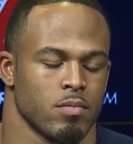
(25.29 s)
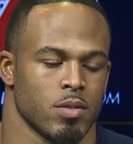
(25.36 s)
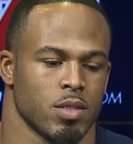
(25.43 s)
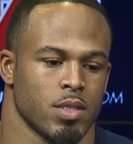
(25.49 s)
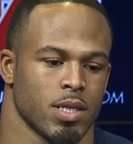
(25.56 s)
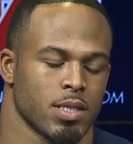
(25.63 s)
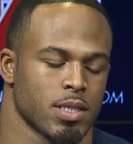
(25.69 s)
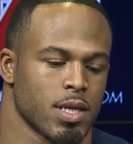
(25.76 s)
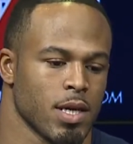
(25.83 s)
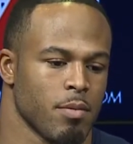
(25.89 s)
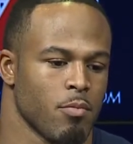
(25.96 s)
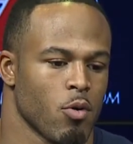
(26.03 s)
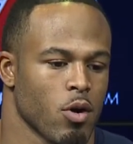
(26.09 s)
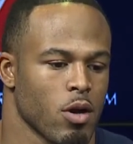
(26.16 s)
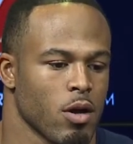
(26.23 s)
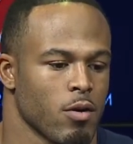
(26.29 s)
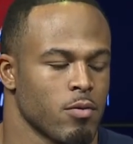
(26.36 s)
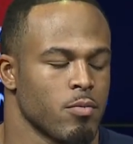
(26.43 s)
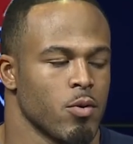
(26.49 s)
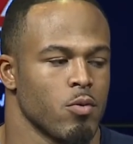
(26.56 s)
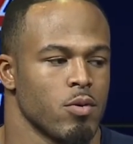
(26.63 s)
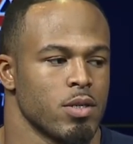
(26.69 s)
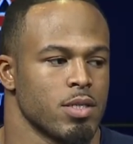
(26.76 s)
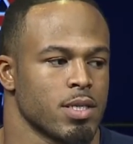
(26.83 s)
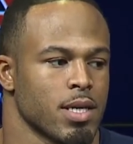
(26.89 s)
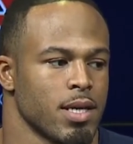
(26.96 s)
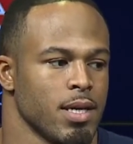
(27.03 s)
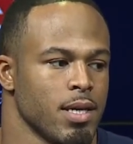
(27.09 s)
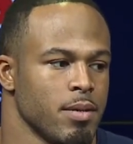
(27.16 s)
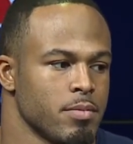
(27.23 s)
Just getting more comfortable with the
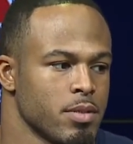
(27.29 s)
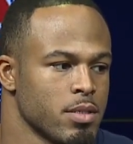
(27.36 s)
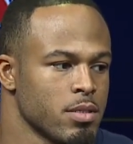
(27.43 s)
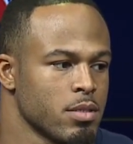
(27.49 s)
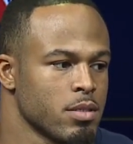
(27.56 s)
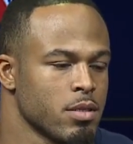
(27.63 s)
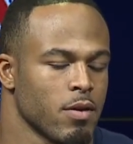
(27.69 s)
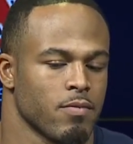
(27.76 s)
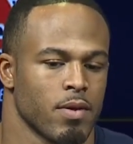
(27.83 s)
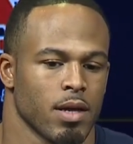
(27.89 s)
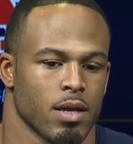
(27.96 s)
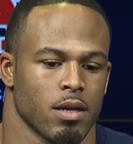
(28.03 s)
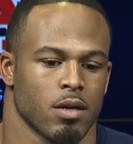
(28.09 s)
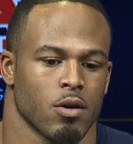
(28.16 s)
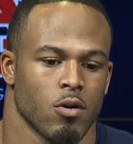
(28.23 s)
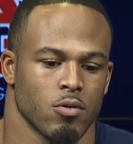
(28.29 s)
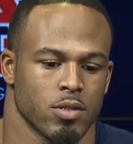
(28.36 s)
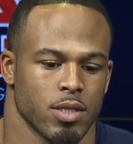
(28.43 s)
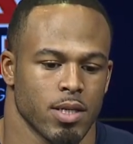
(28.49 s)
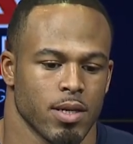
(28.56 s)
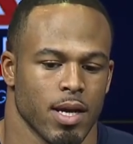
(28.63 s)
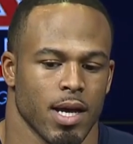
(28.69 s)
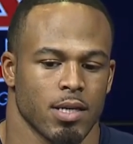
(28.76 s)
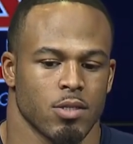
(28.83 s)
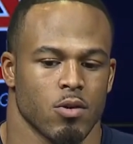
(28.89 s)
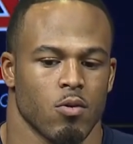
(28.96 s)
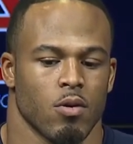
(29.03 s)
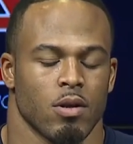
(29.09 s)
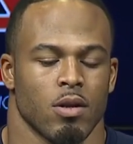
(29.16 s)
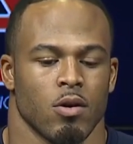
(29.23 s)
schemes and stuff that Coach still has
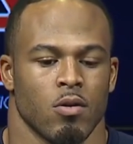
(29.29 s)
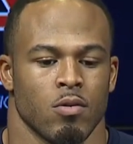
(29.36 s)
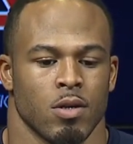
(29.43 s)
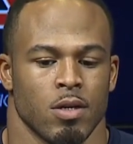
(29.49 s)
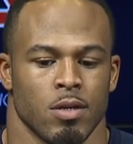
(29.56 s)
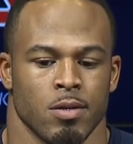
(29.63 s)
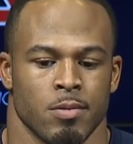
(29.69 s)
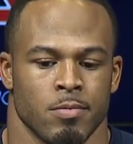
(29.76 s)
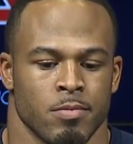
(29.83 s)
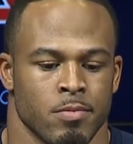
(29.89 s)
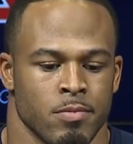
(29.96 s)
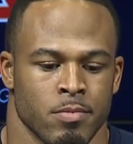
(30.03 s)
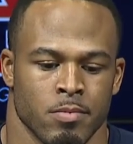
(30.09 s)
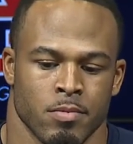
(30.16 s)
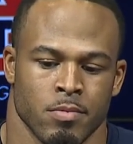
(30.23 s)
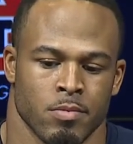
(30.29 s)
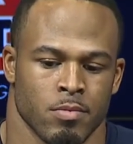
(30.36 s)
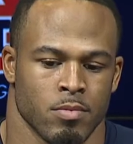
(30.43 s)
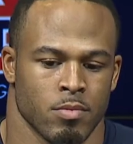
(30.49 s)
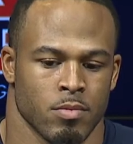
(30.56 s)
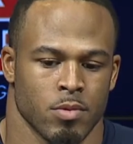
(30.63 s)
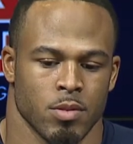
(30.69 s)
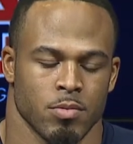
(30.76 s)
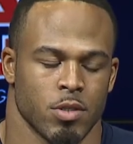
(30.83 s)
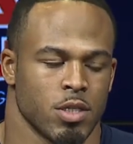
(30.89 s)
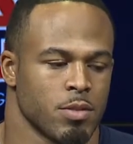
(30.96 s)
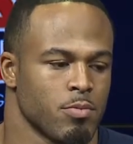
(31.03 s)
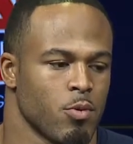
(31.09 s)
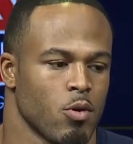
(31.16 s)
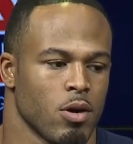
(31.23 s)
going on.
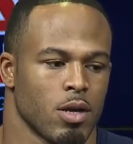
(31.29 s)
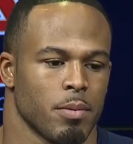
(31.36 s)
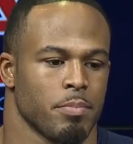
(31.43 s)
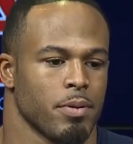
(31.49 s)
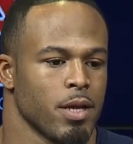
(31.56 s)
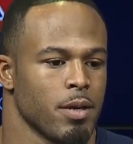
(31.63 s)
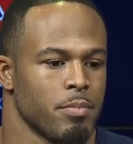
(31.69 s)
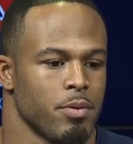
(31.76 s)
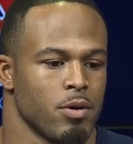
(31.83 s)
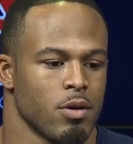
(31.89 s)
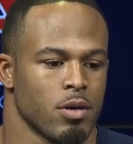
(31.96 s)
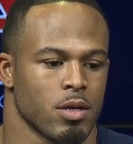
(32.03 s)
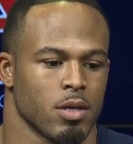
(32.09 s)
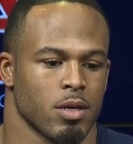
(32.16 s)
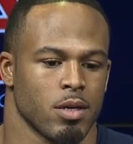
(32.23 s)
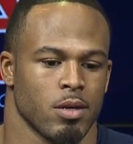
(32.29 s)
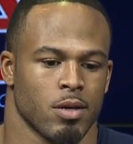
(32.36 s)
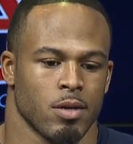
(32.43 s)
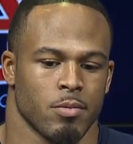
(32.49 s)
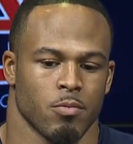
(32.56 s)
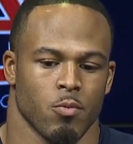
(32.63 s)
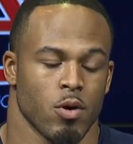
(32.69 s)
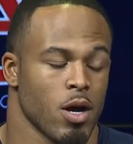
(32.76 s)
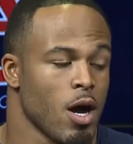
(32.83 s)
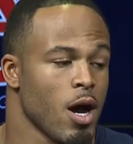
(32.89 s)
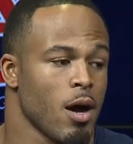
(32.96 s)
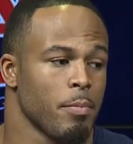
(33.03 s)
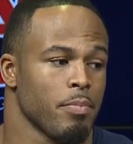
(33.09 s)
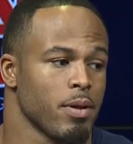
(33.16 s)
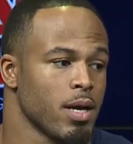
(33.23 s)
Just more in the playbook. We're
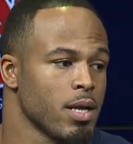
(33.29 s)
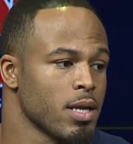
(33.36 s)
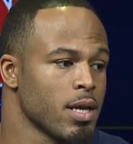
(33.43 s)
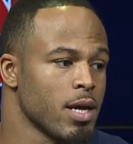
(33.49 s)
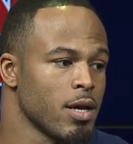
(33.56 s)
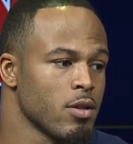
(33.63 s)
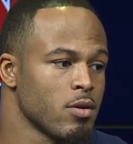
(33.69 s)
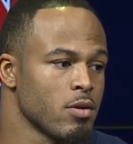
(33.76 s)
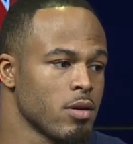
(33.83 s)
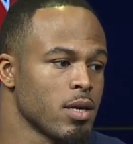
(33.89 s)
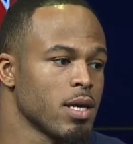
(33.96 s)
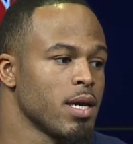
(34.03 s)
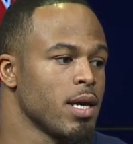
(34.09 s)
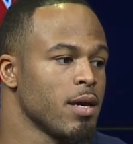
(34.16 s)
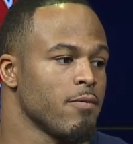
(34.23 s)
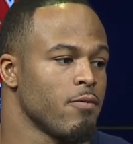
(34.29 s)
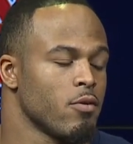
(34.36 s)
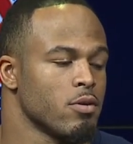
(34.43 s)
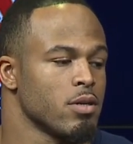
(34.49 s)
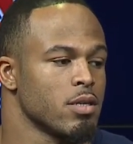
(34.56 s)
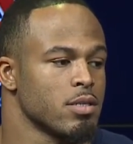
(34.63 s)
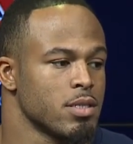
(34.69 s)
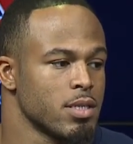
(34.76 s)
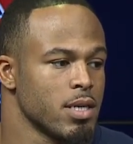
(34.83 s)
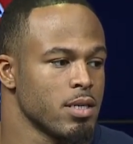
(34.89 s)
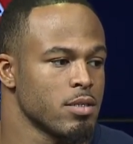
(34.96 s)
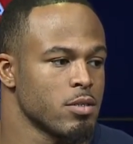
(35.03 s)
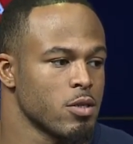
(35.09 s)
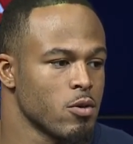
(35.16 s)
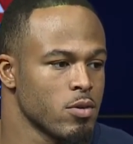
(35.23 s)
all playing together again for another
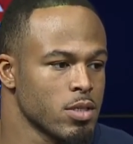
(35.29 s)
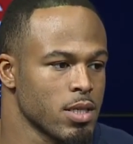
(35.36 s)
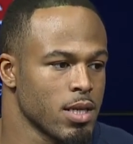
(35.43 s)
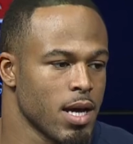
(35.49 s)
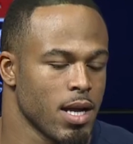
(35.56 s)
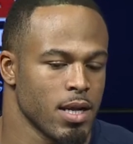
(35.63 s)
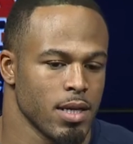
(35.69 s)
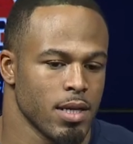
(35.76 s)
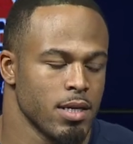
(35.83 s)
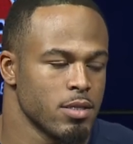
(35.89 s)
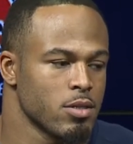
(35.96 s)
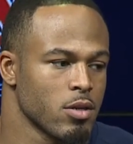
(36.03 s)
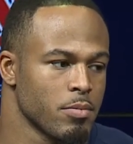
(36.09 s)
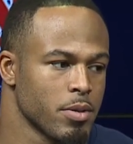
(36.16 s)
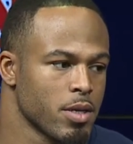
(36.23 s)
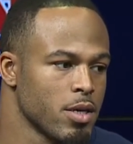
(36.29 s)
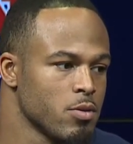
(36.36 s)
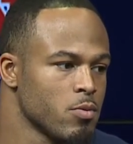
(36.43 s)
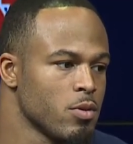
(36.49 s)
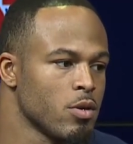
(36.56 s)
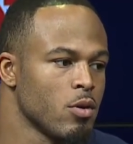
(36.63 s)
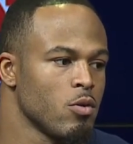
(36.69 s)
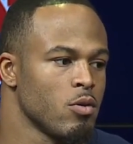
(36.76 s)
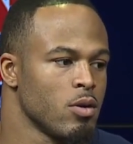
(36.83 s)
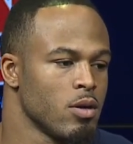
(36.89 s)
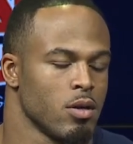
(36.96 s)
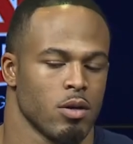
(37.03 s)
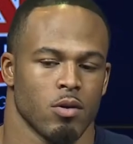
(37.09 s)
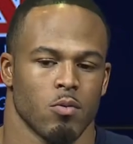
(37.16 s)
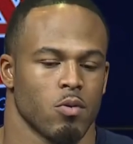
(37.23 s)
season, so it's a lot easier because we know
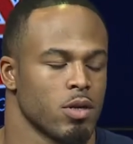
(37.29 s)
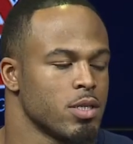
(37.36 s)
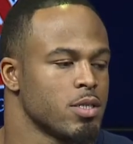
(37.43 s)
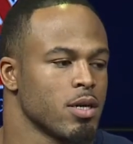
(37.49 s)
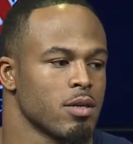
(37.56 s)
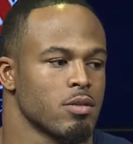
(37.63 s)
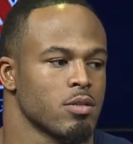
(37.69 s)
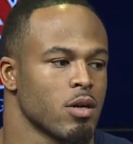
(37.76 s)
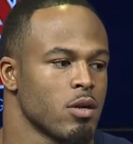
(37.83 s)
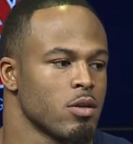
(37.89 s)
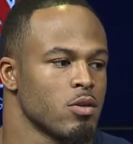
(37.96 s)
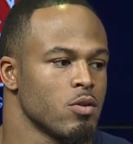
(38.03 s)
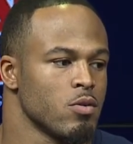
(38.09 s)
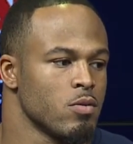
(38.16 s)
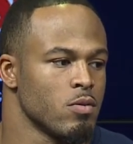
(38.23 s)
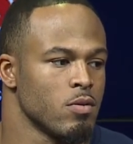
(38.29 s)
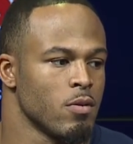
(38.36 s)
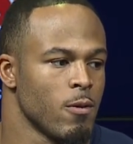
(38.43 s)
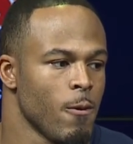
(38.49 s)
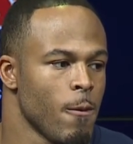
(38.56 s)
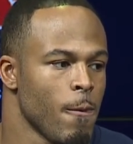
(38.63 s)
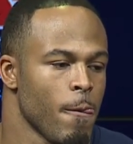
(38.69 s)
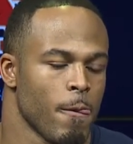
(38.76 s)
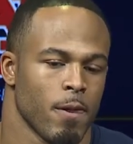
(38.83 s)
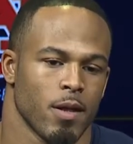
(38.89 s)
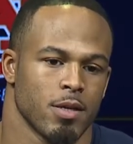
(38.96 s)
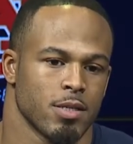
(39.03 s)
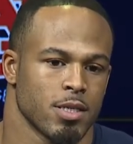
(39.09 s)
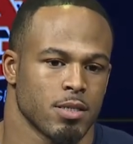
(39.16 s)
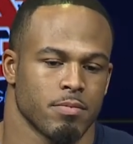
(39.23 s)
what each other is going to do.
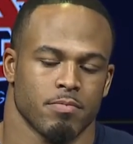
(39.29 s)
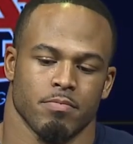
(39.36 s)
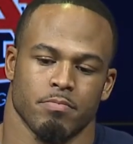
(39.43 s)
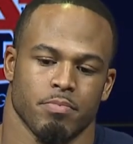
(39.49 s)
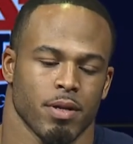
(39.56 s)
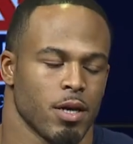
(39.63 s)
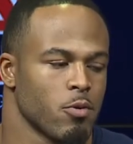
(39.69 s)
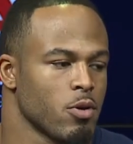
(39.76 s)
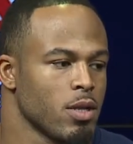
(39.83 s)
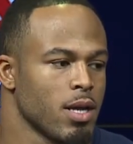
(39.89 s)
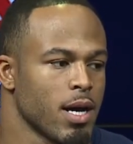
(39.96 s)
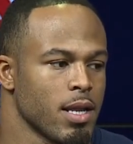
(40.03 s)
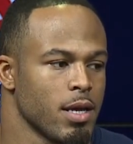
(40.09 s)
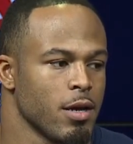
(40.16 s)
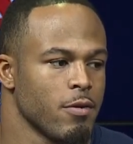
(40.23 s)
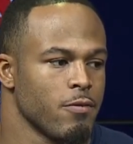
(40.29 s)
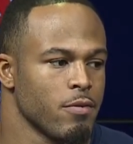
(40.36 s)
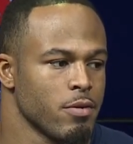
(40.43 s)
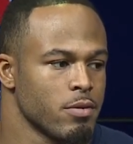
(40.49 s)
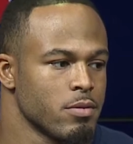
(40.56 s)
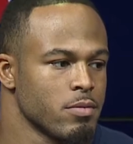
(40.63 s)
And just playing with a lot of effort.